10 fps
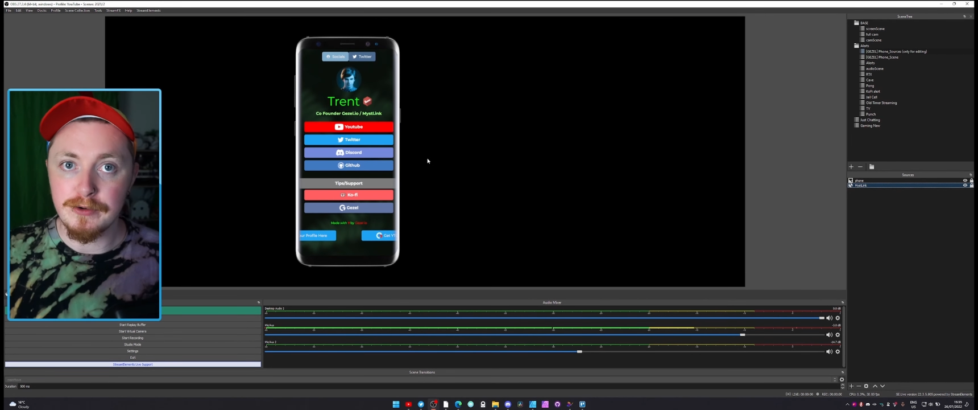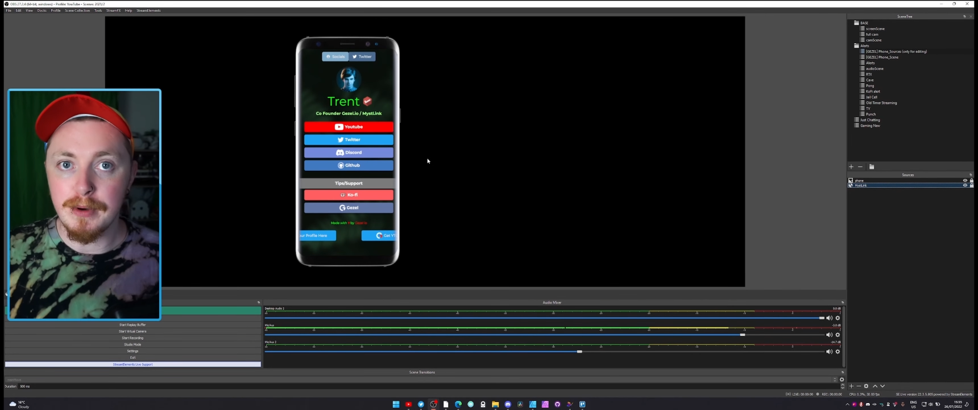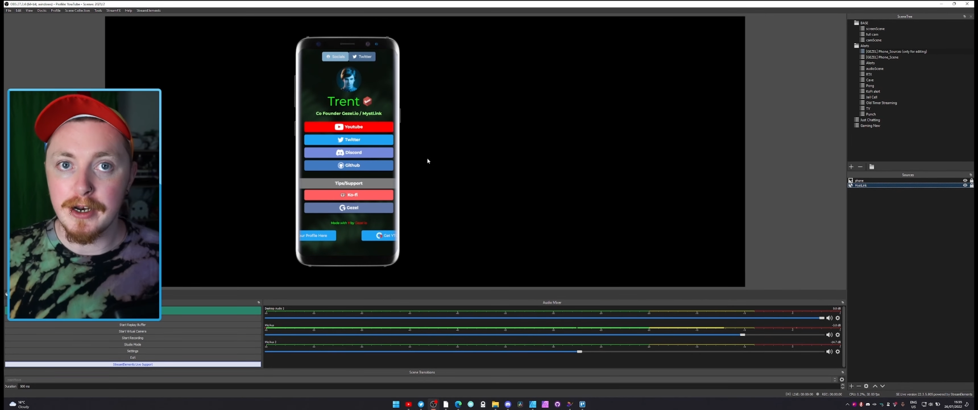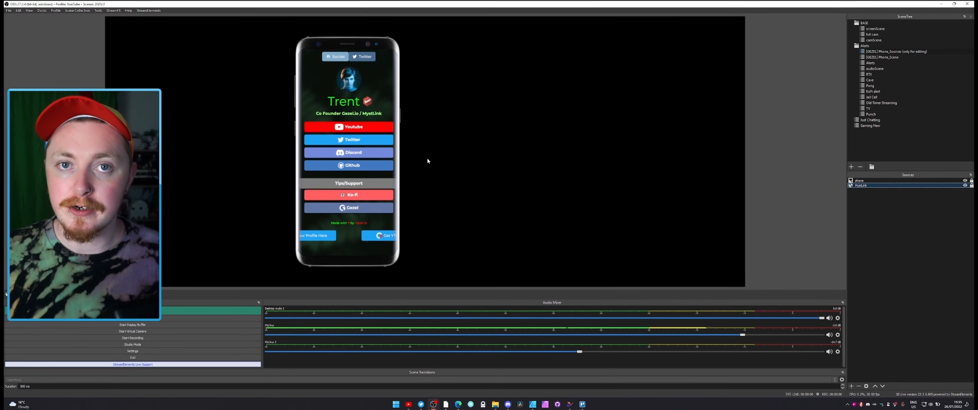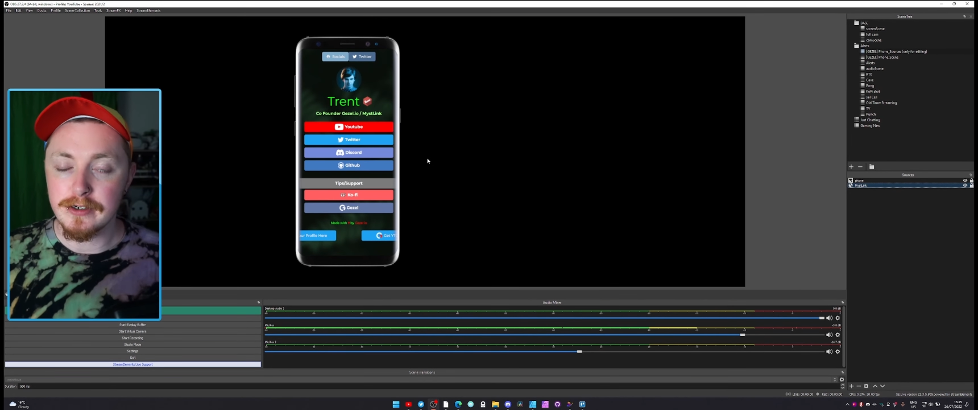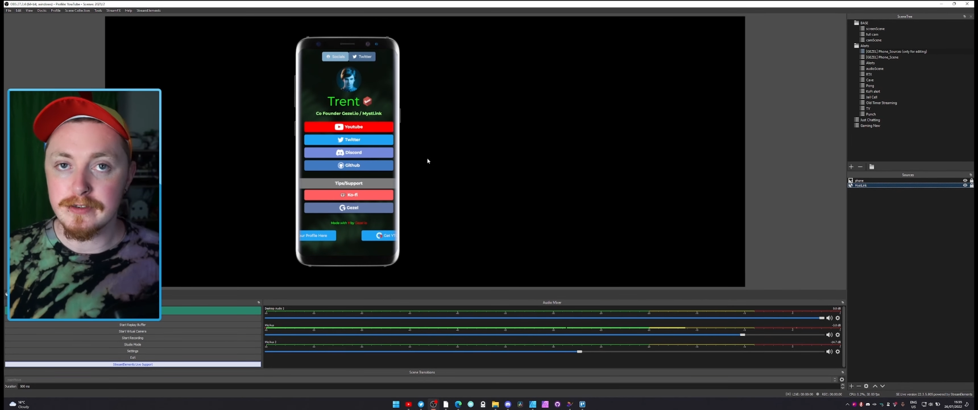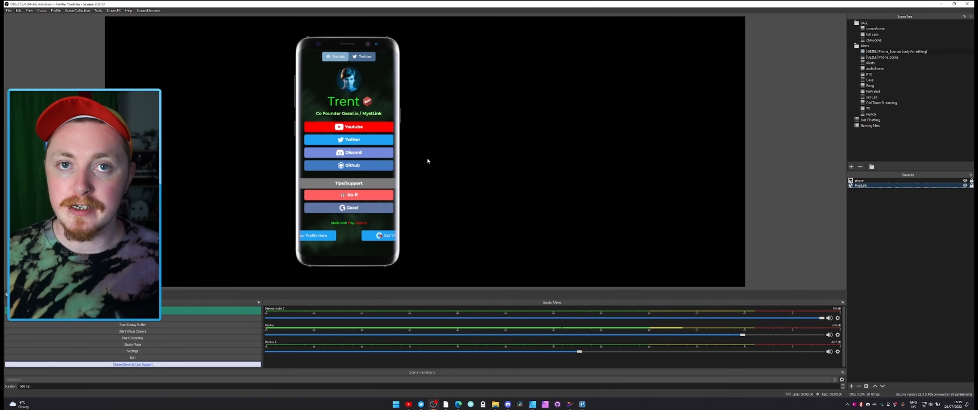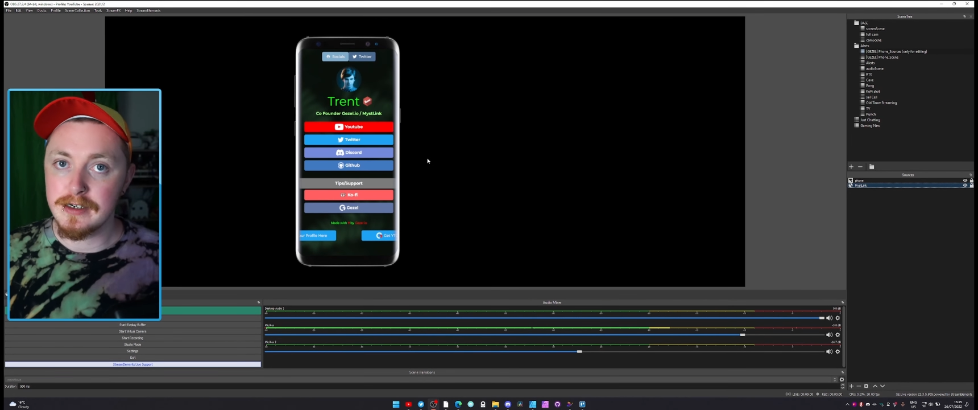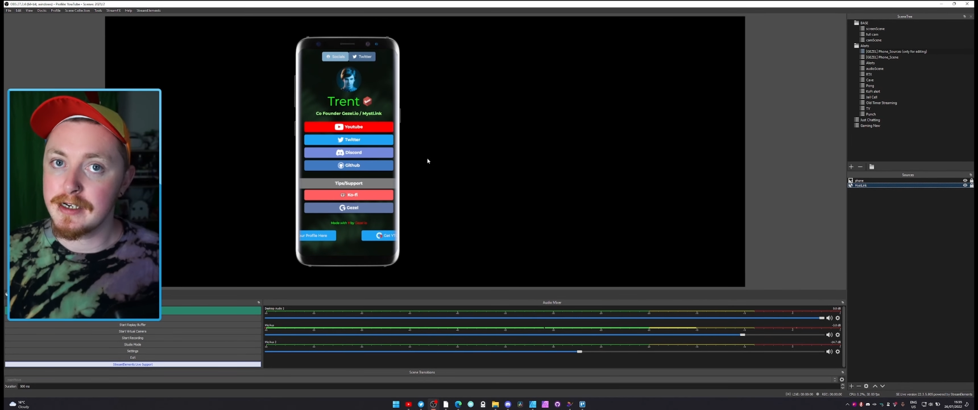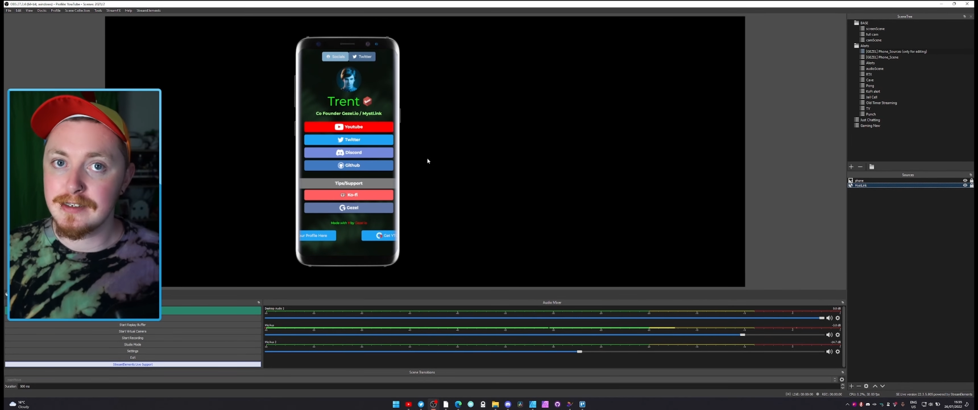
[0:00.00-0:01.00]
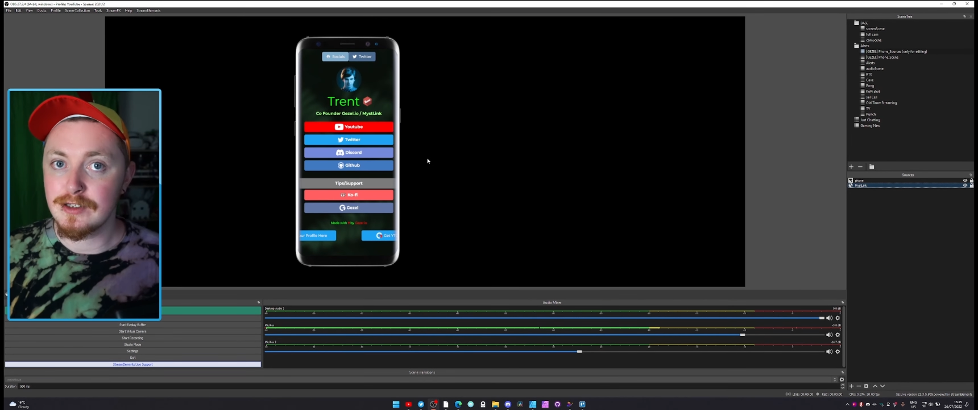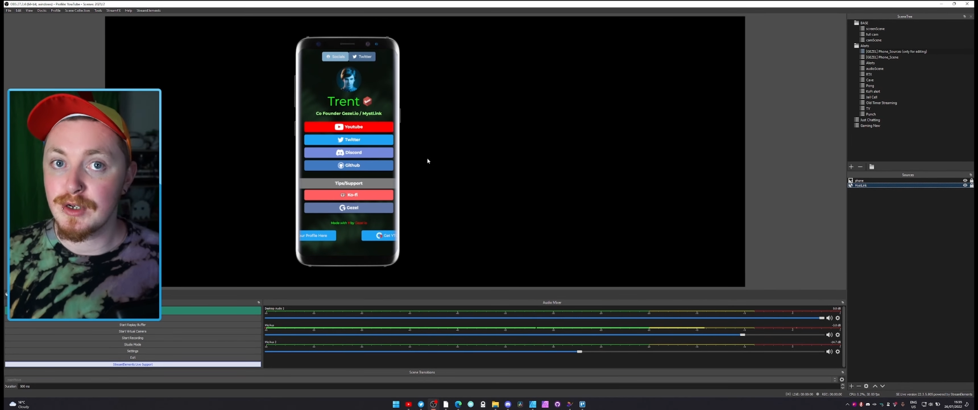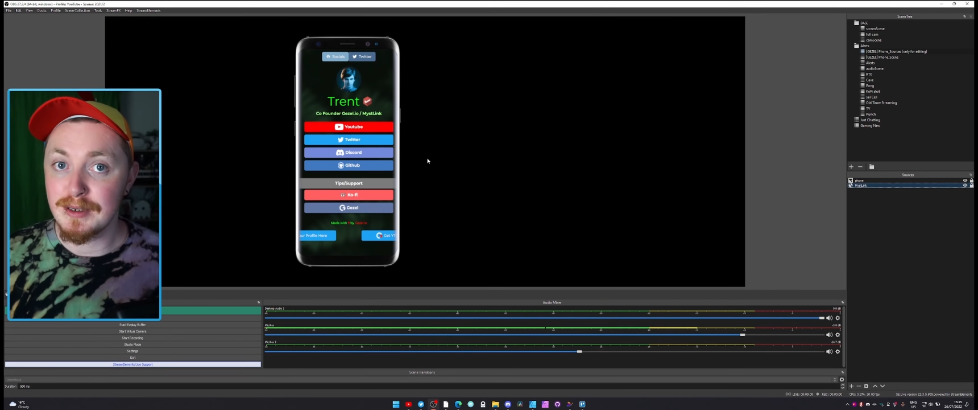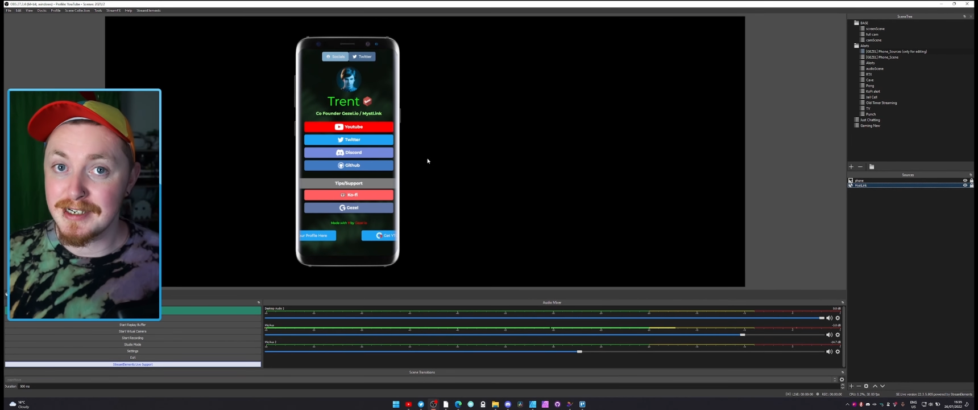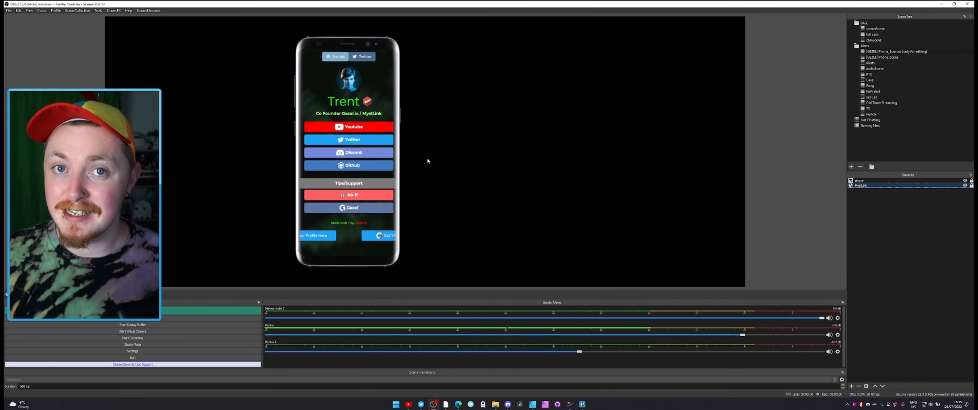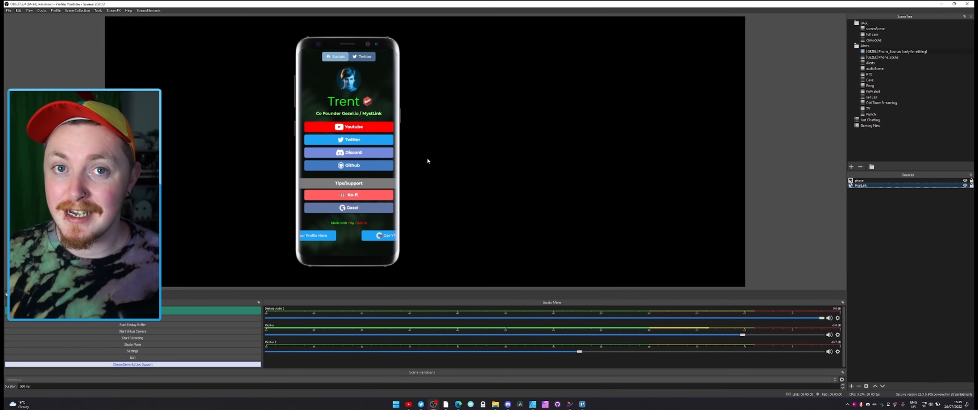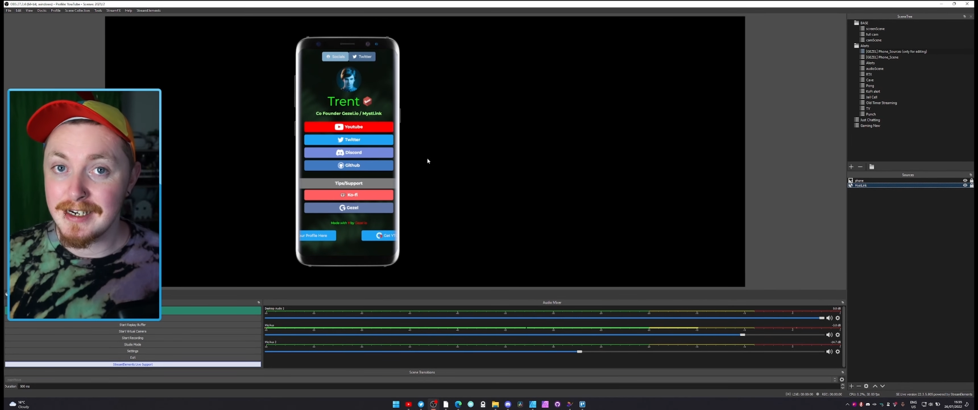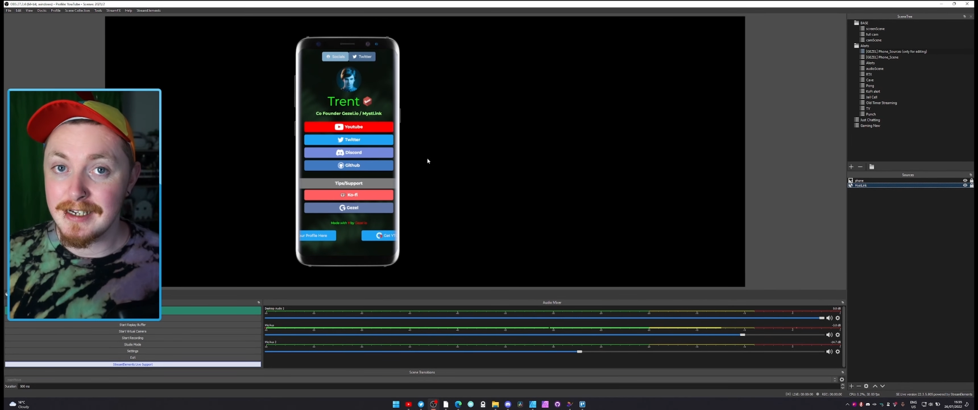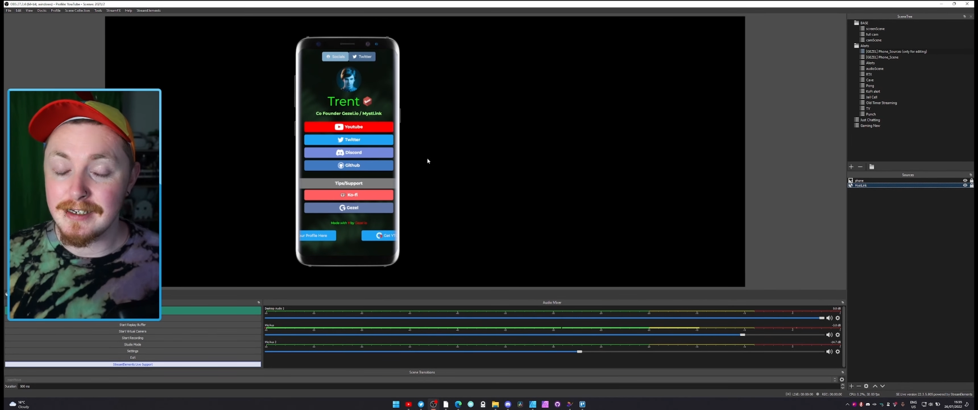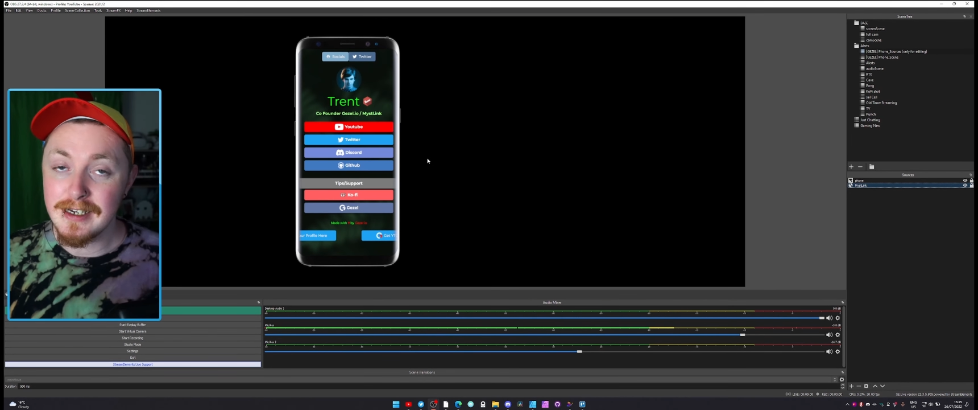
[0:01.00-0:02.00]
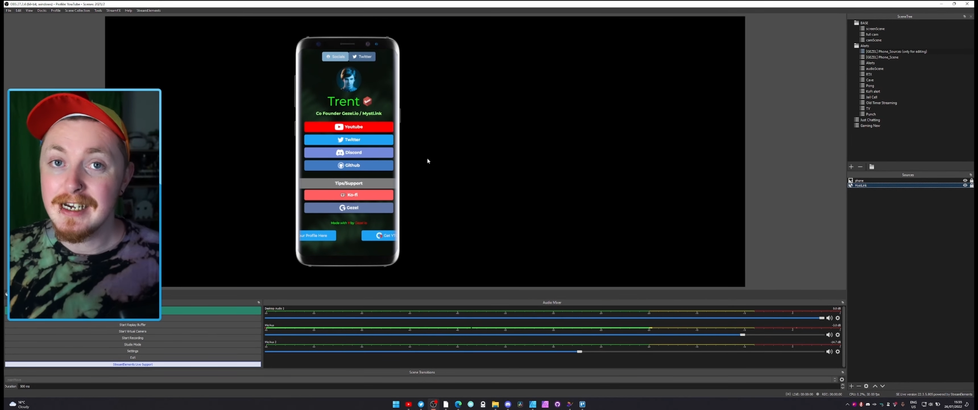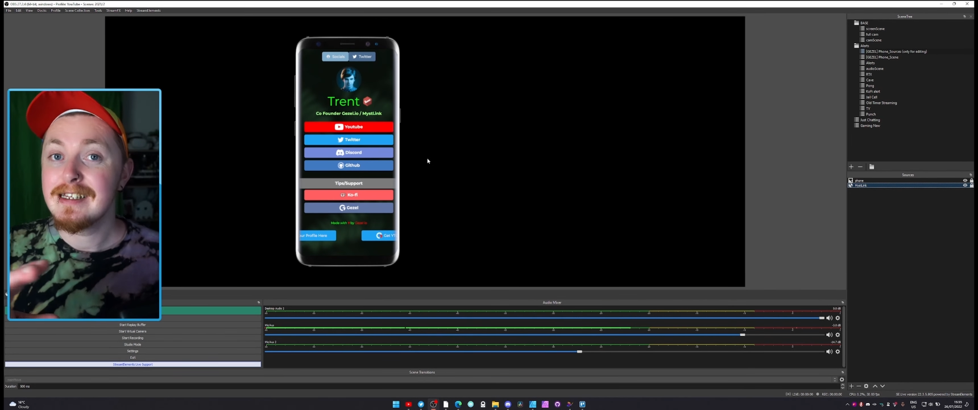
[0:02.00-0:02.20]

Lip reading: monitors like 1920 by 1080,